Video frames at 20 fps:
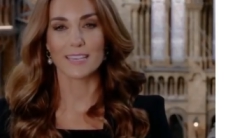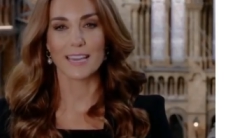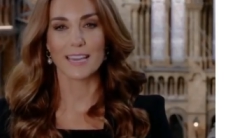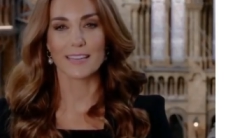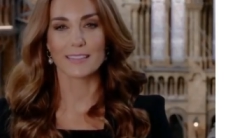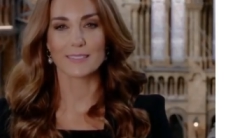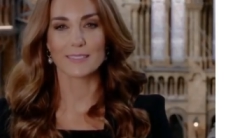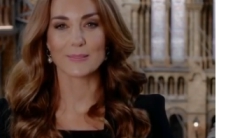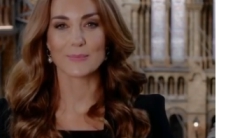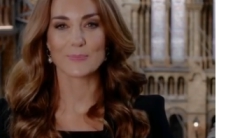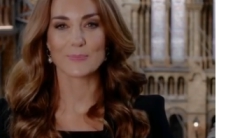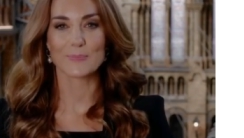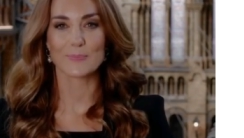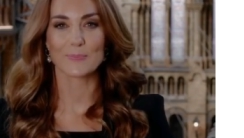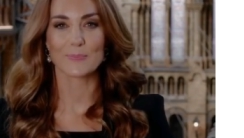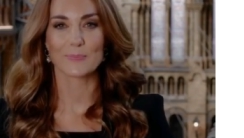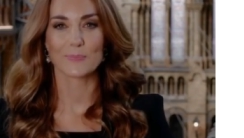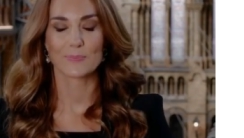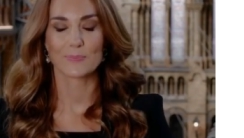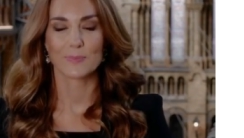and
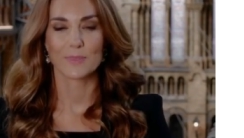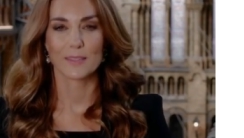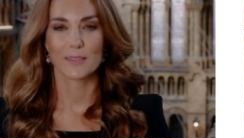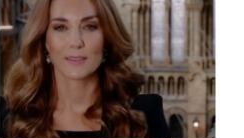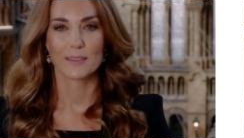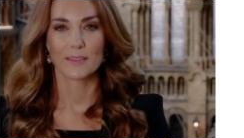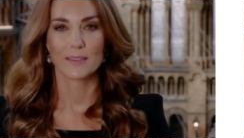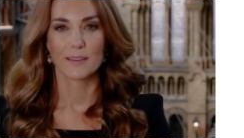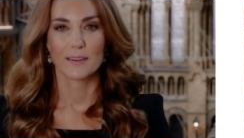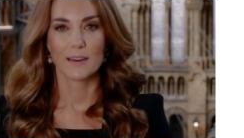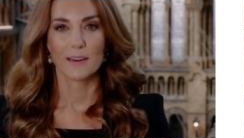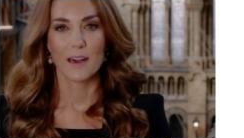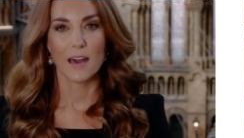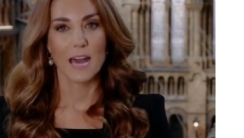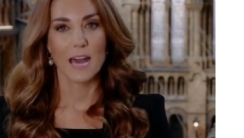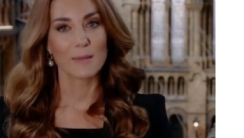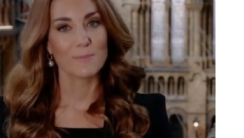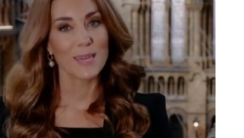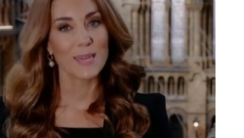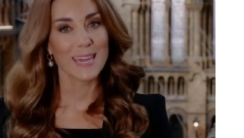this was
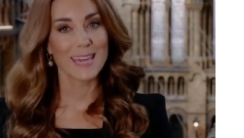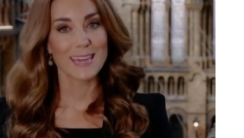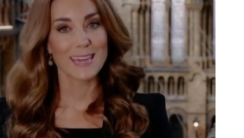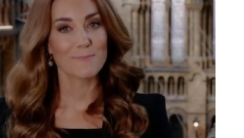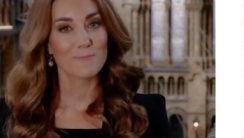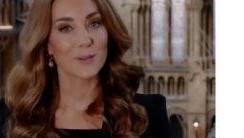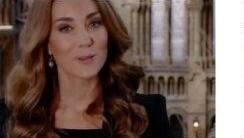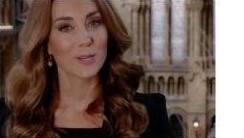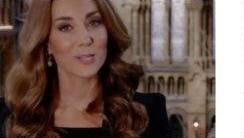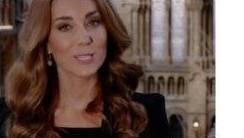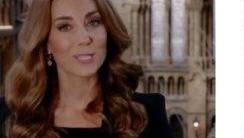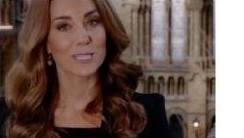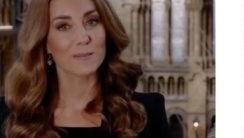posted today